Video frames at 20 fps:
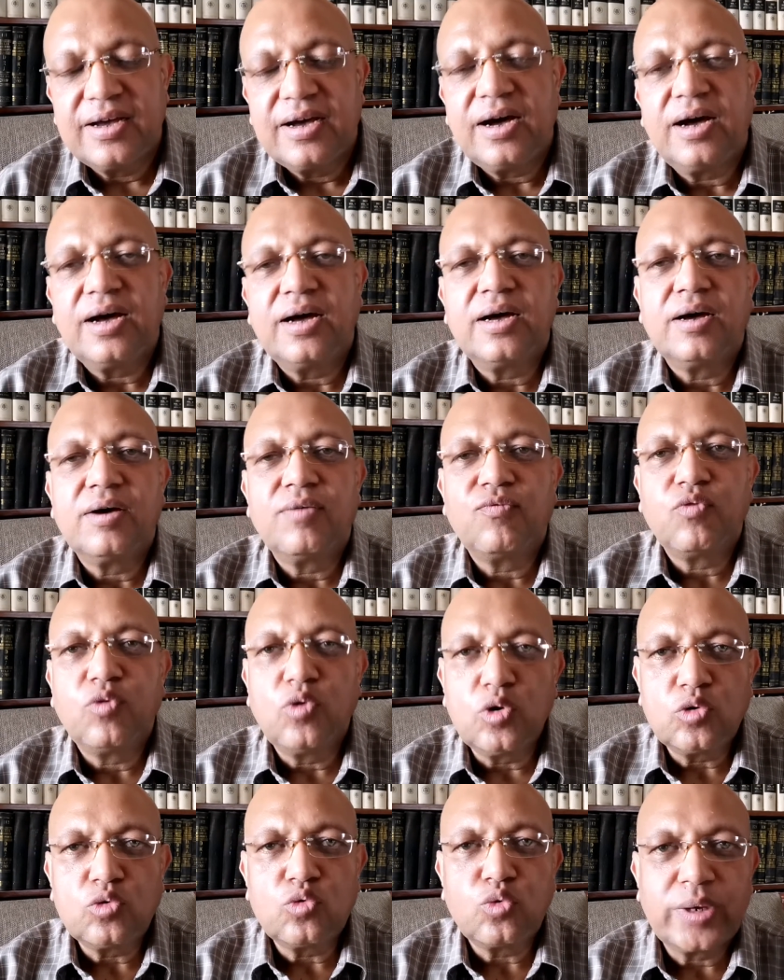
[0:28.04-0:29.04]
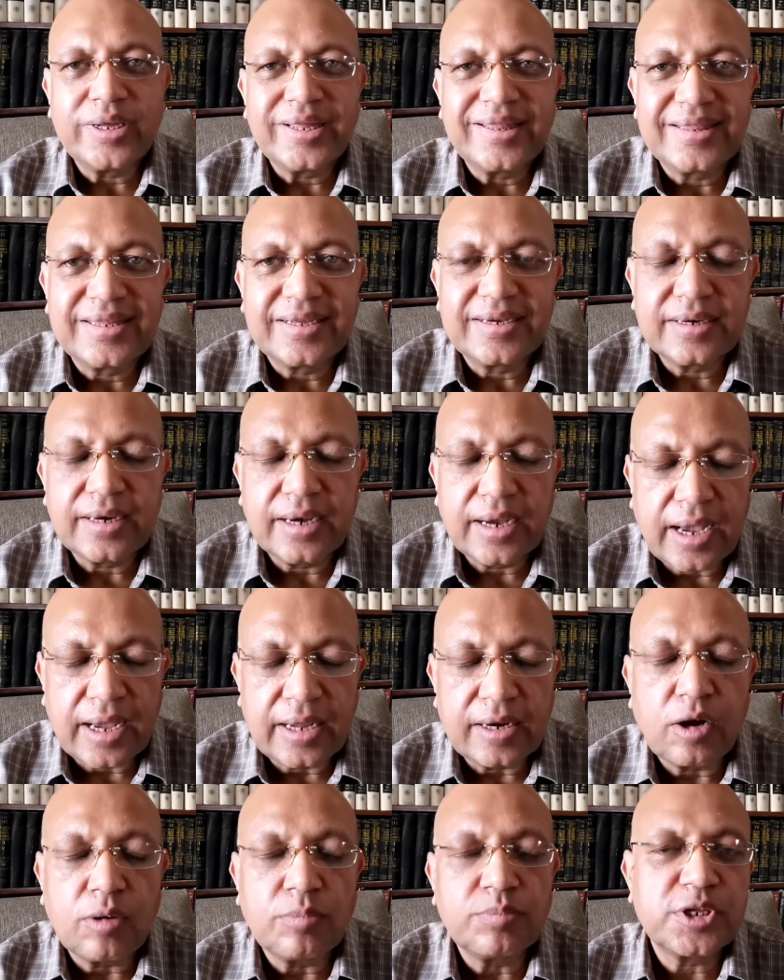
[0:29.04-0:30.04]
forthwith
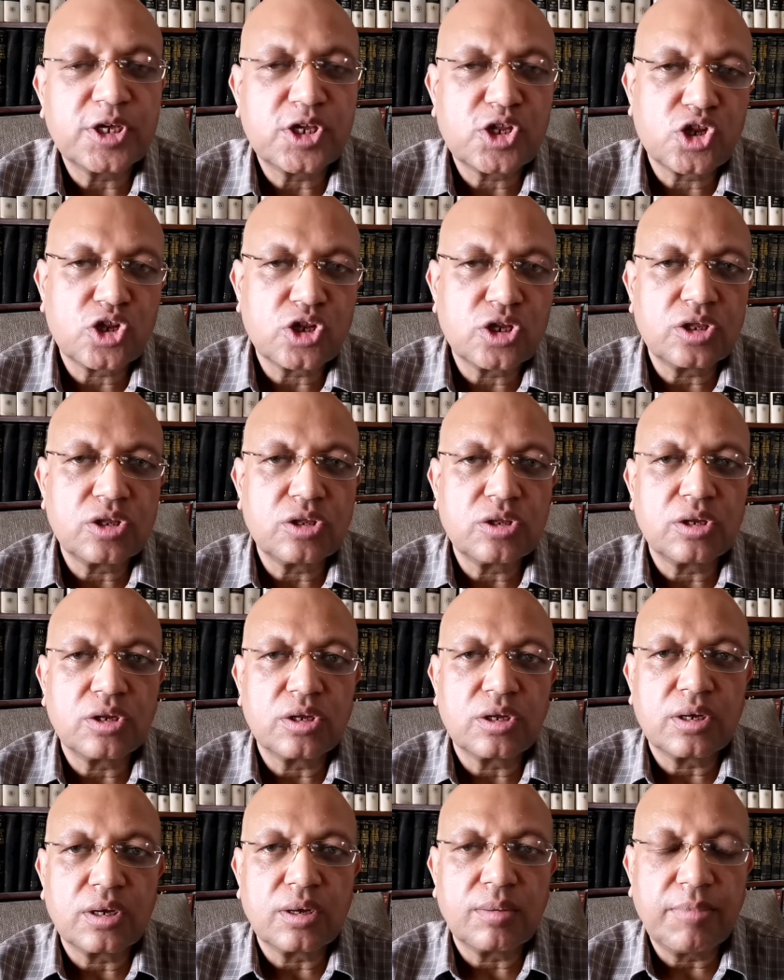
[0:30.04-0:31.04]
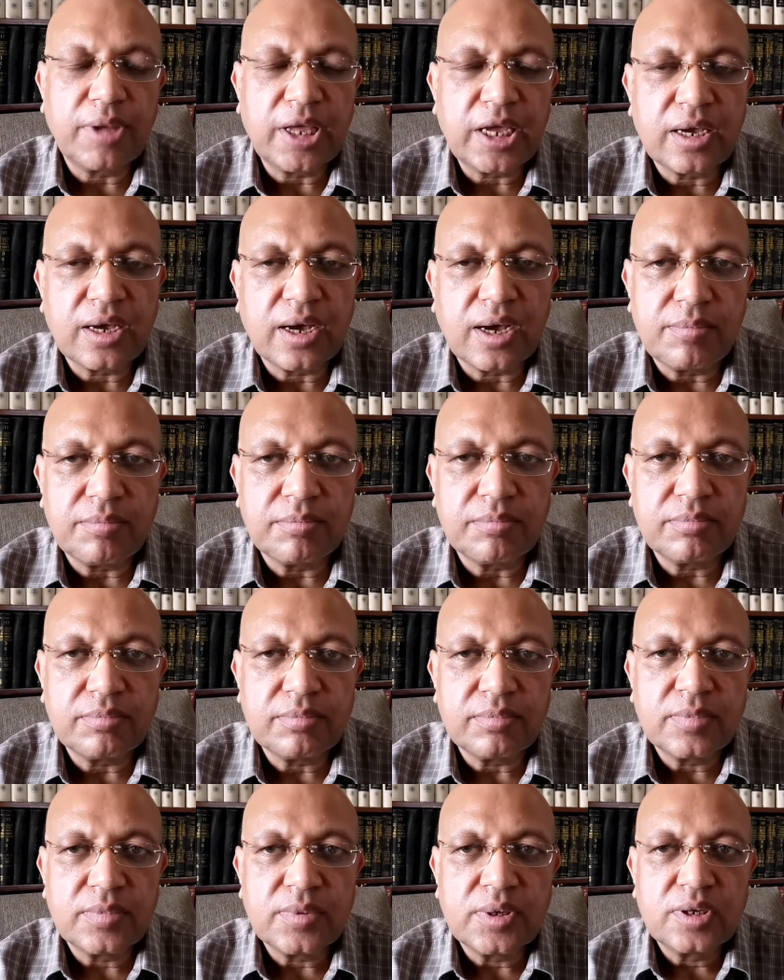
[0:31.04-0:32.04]
an objection may come
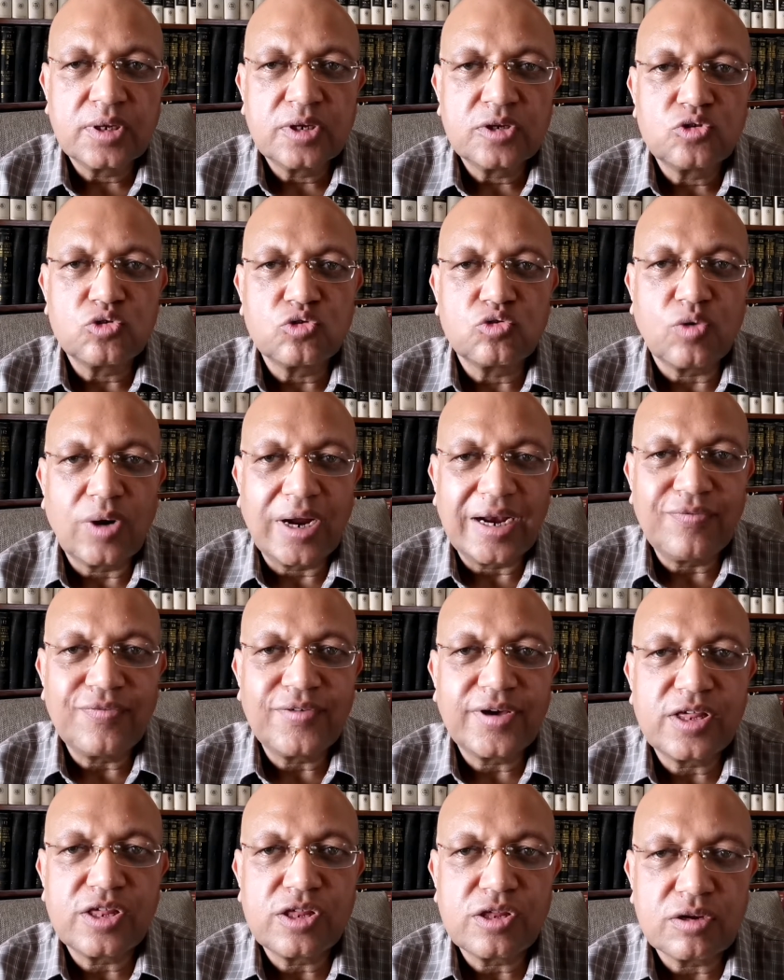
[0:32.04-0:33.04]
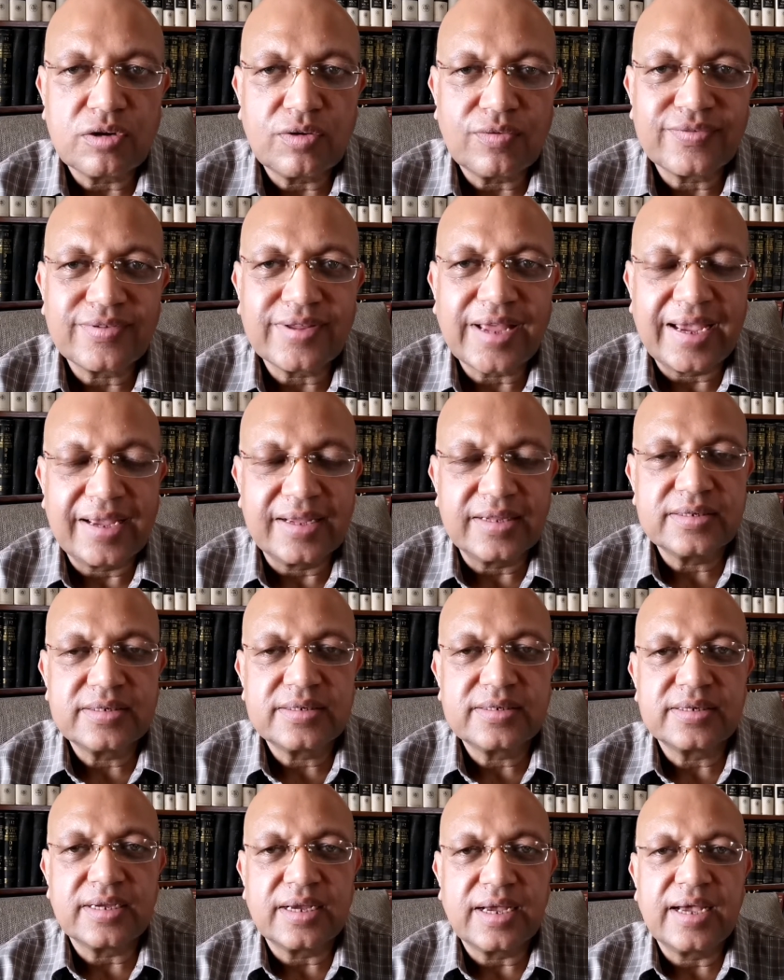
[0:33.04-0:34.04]
to qualification of
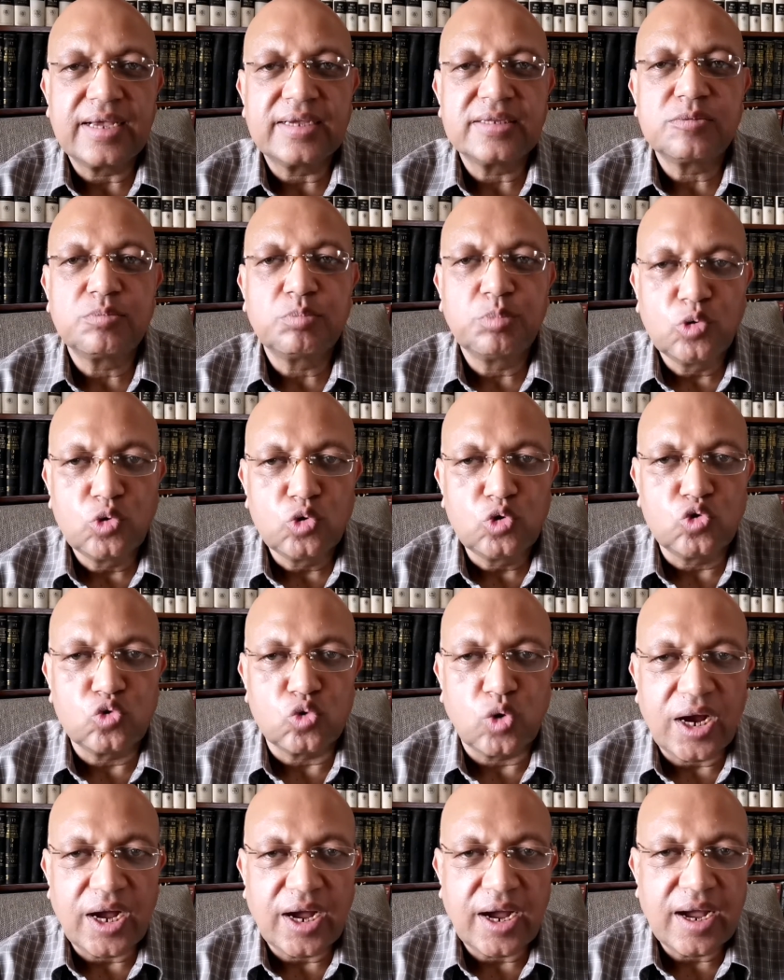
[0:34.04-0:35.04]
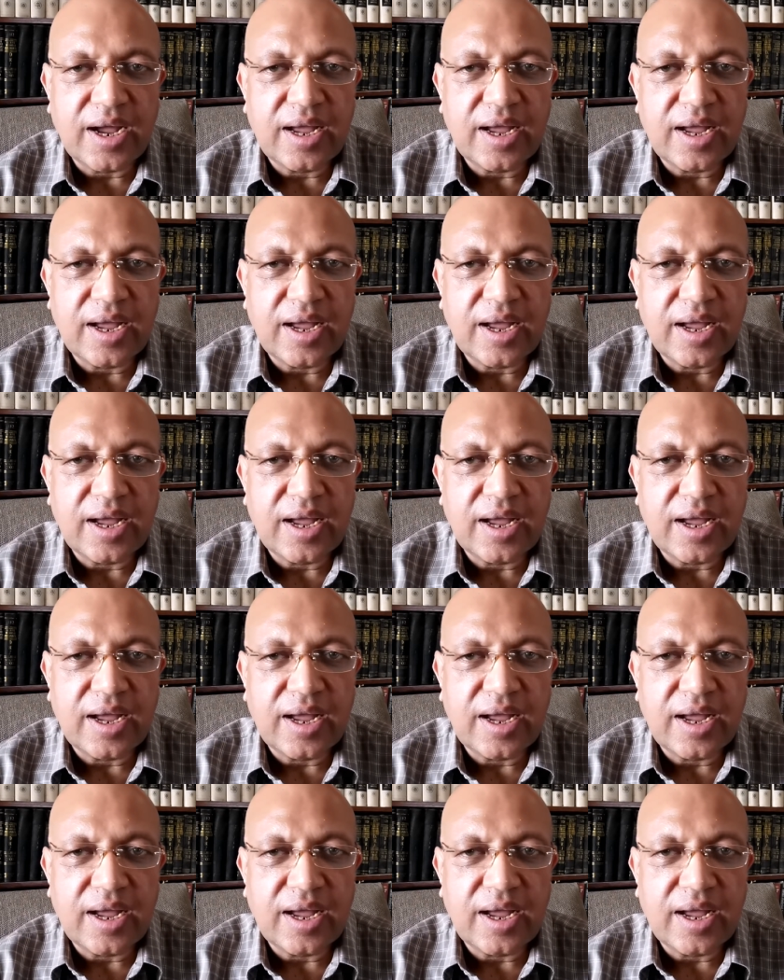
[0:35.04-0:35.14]
science as bourgeois.